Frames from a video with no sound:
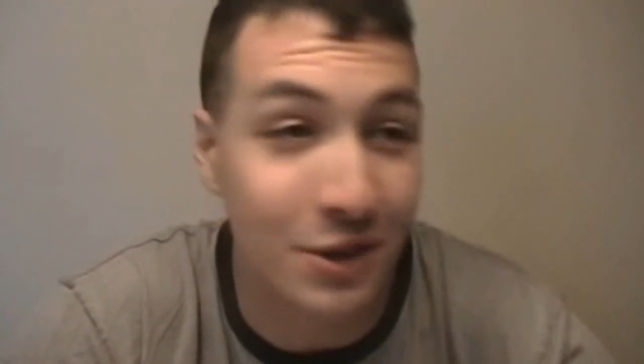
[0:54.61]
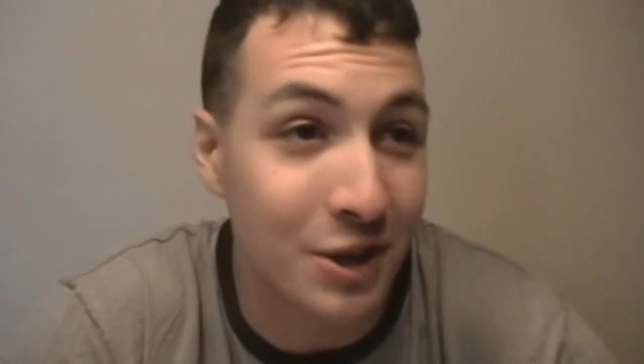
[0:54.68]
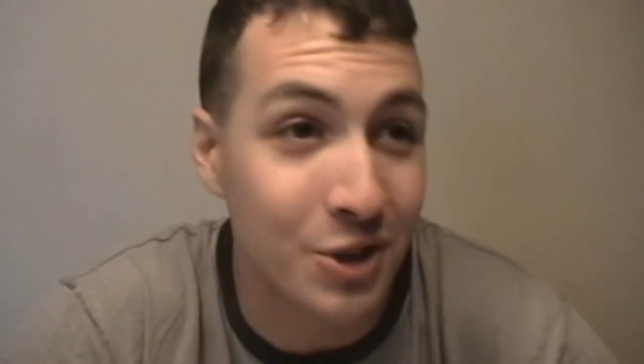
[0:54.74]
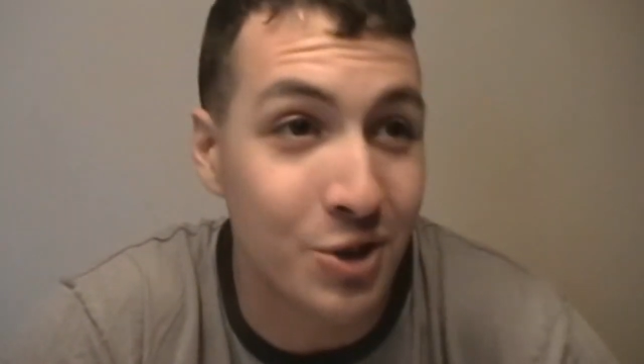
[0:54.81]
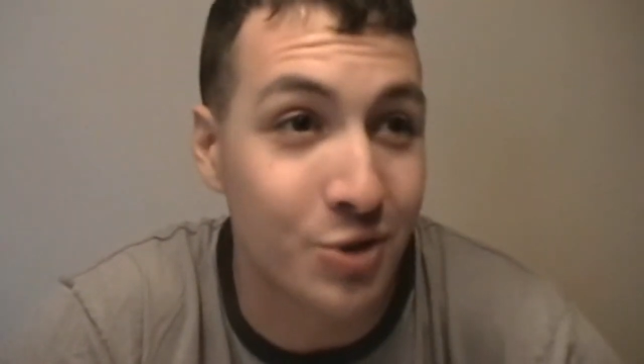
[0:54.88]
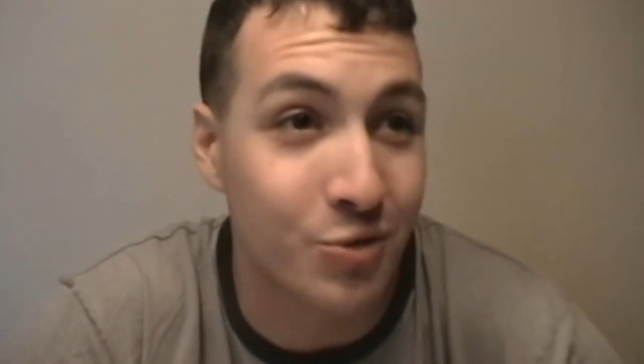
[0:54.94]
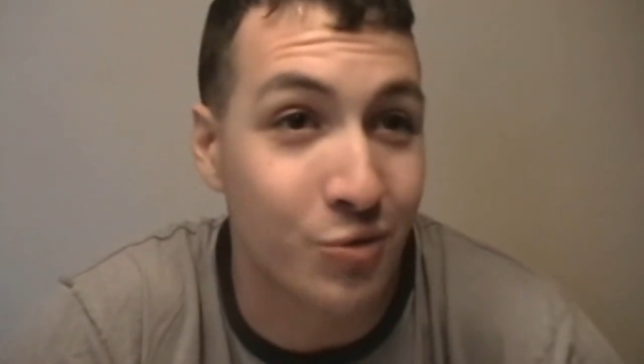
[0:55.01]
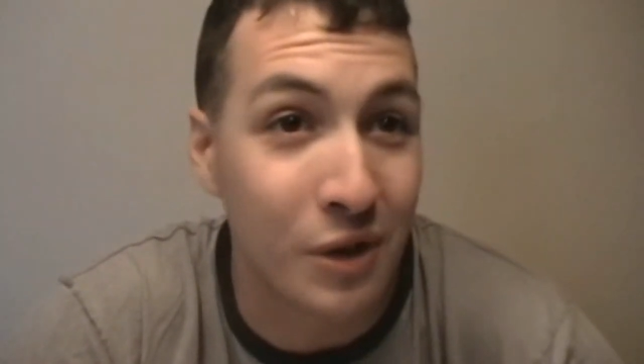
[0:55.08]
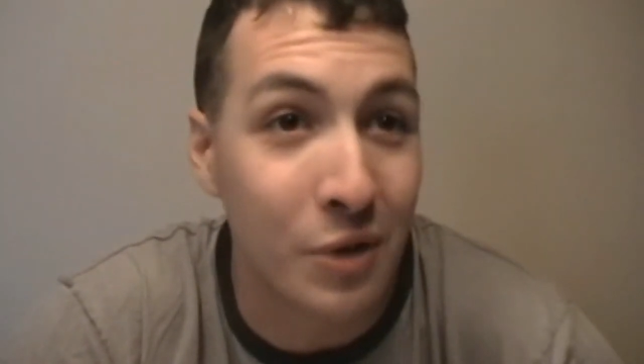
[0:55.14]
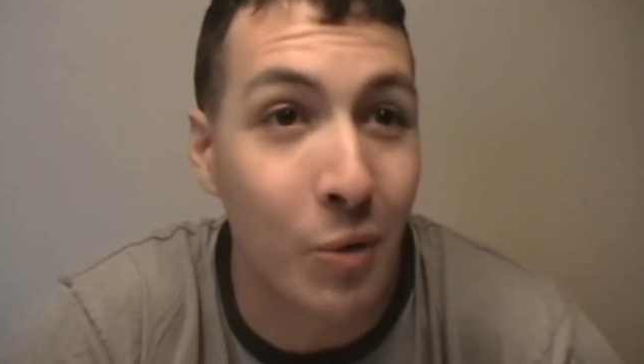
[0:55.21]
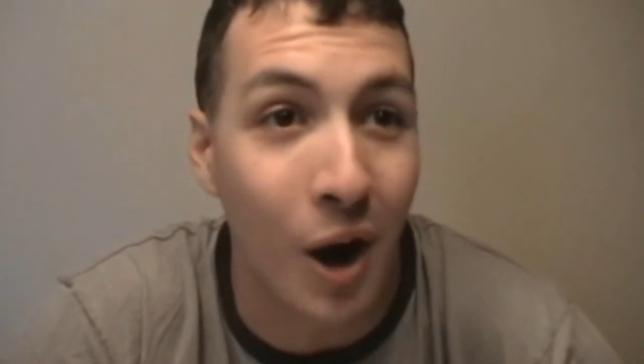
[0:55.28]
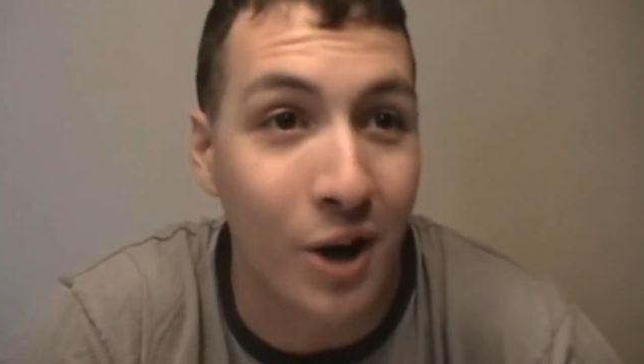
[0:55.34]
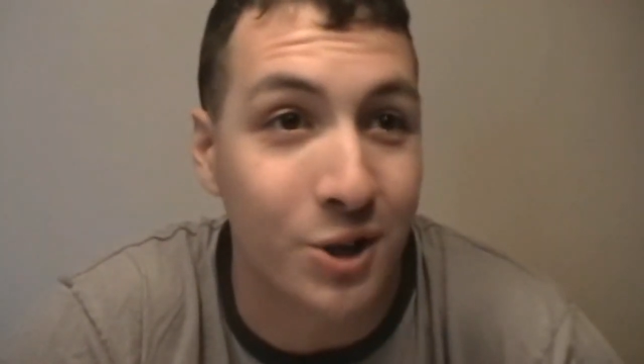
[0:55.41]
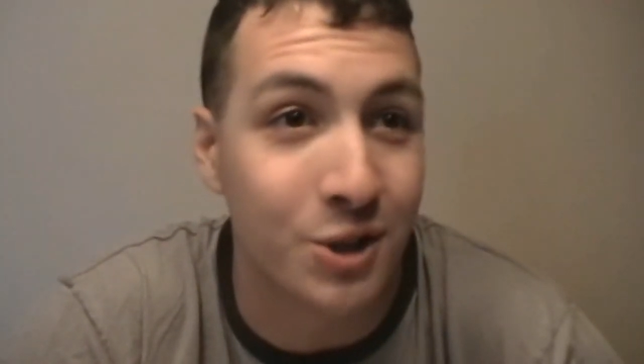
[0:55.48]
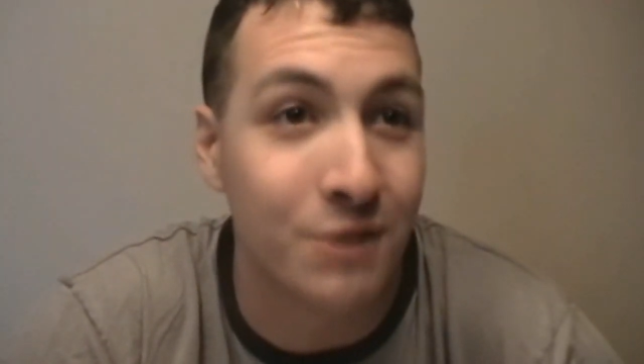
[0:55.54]
you can just
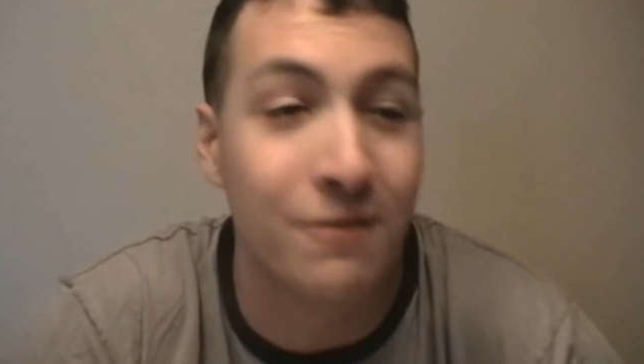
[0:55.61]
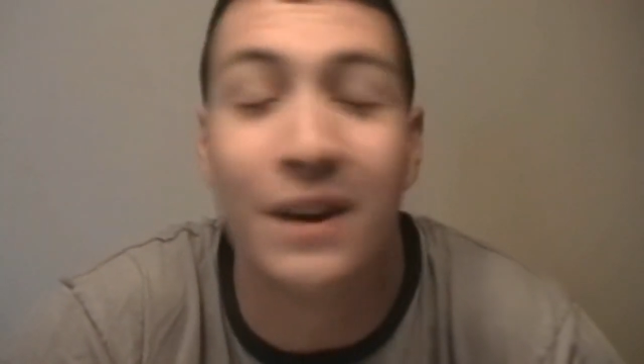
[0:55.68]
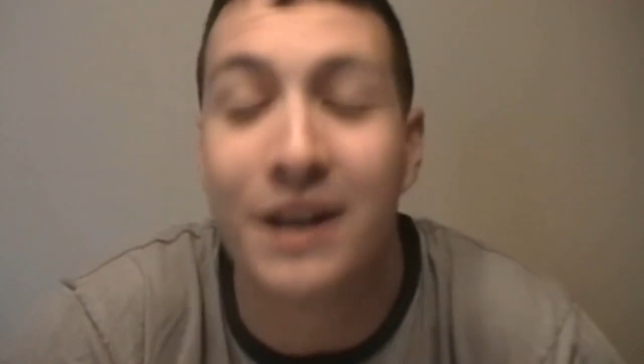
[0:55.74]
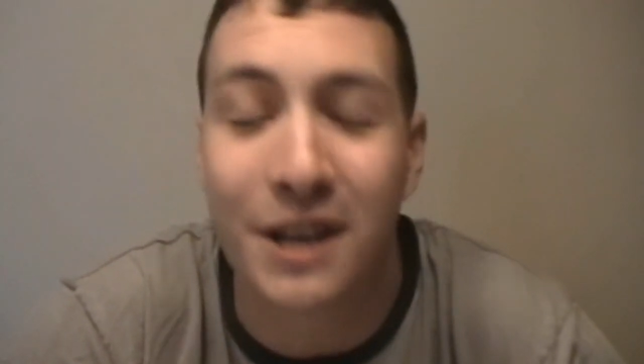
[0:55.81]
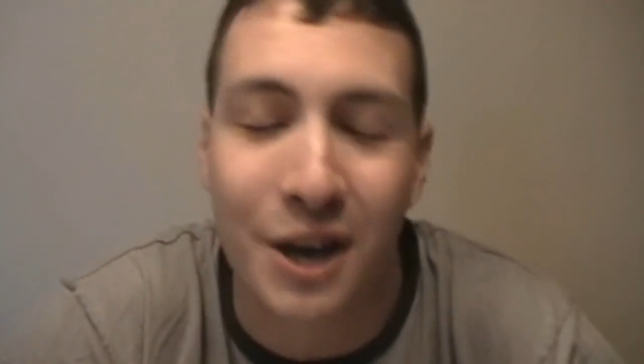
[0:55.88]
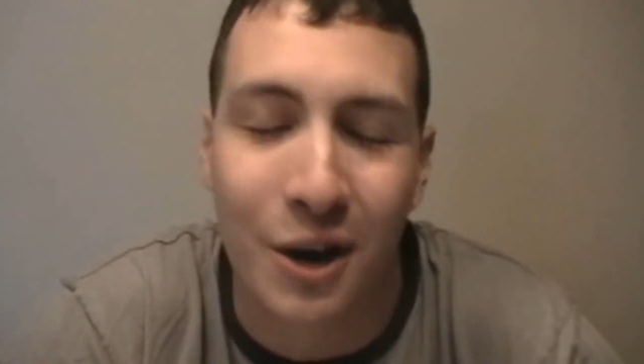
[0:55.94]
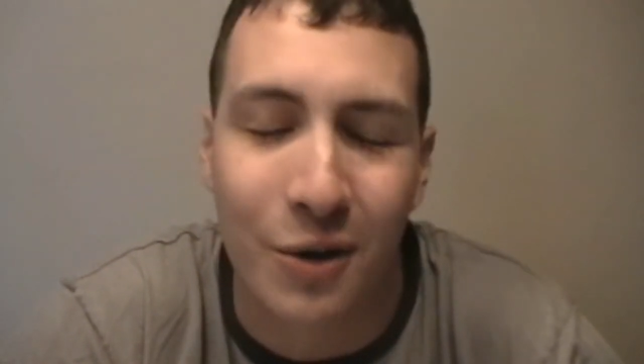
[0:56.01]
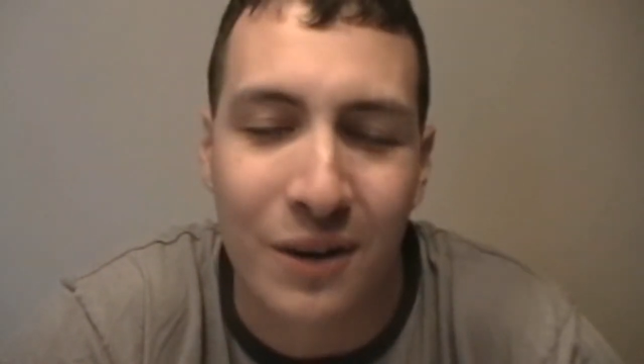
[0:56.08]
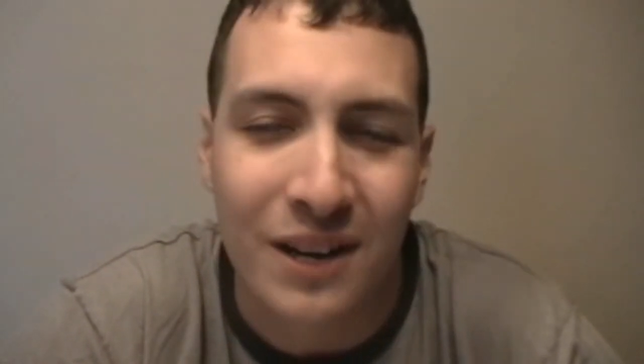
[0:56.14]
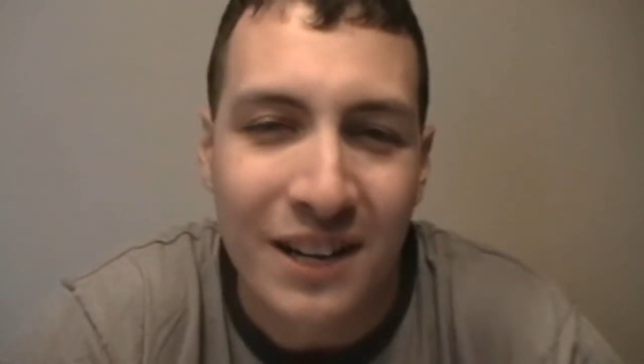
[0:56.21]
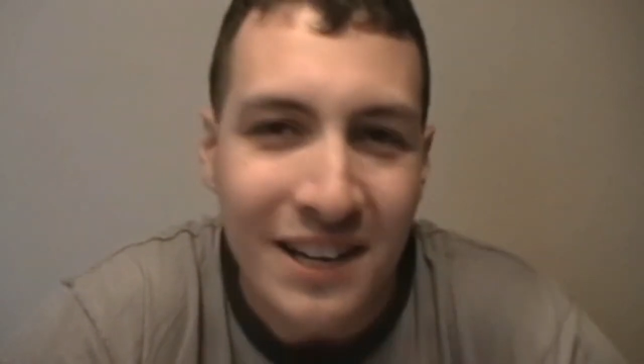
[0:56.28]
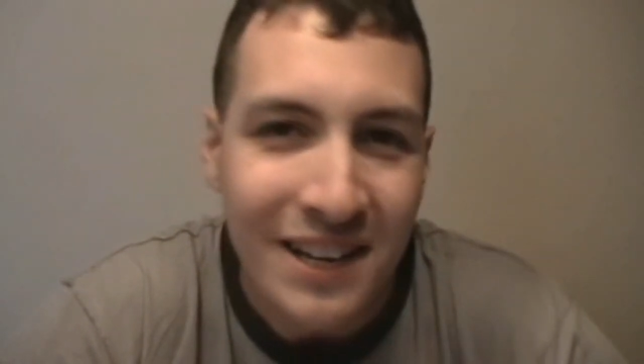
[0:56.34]
rewatch the video.